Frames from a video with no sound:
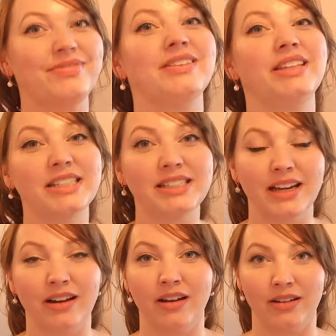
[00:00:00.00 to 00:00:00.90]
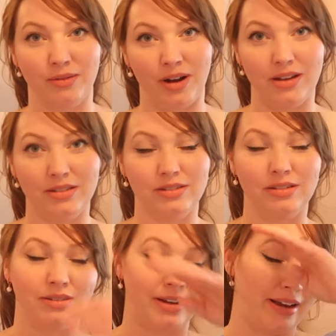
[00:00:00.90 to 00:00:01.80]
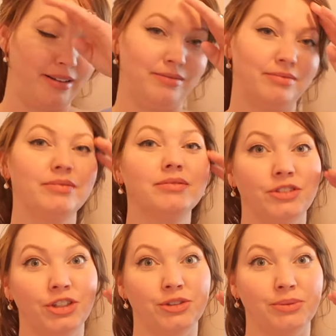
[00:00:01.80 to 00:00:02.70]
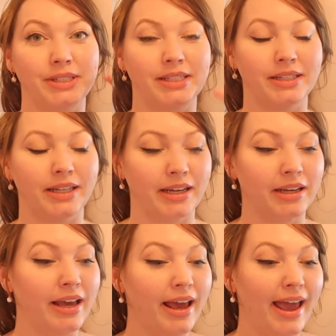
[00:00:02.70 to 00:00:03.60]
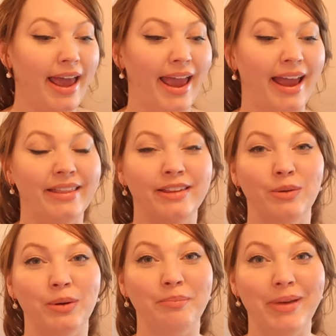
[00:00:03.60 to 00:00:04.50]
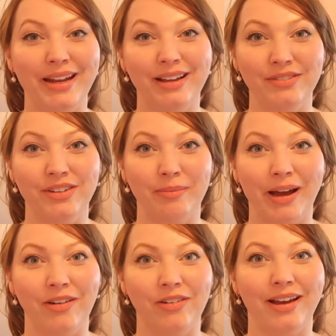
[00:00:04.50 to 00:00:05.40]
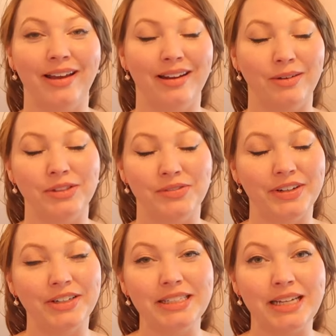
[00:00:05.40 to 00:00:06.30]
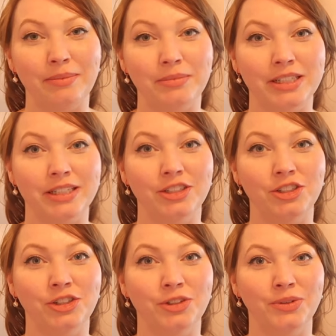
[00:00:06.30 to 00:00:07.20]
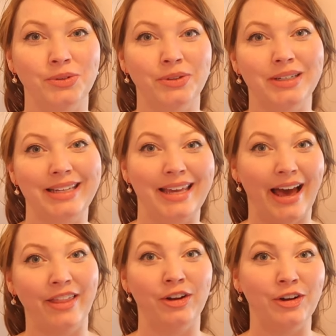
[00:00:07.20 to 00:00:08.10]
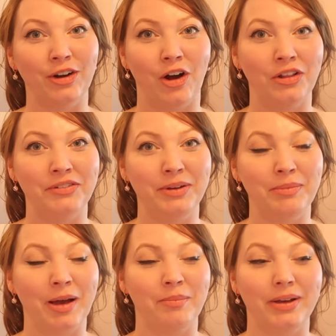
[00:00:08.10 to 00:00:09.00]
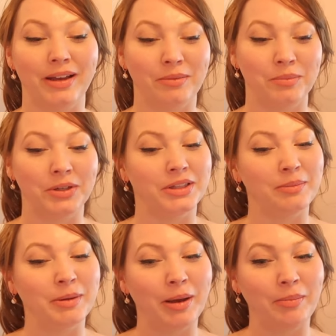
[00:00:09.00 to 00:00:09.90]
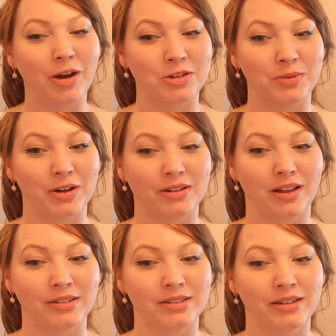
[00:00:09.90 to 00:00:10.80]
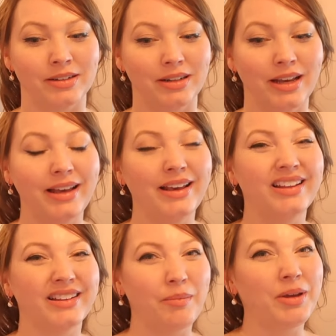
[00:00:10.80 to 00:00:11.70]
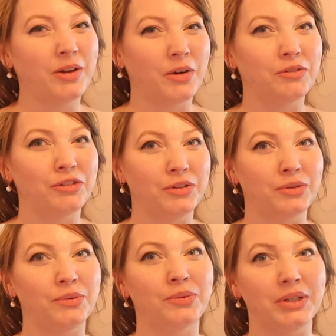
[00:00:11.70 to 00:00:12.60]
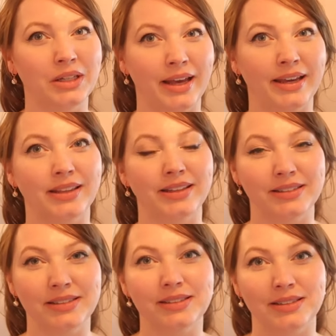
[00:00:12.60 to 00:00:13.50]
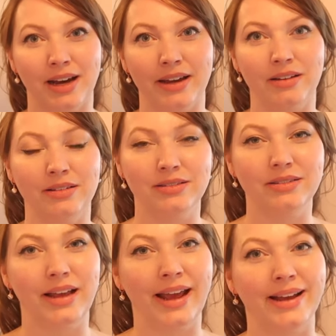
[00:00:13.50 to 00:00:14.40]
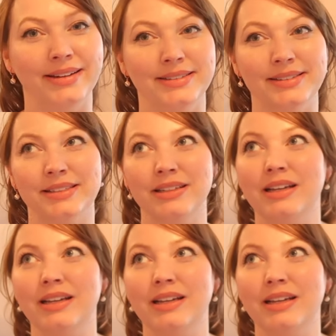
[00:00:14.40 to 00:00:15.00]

this I got at Ross, okay, just recently. And there were many of them out and I was very tempted to gather all of them up and put them in my Poshmark closet. Let me know if you would like this style and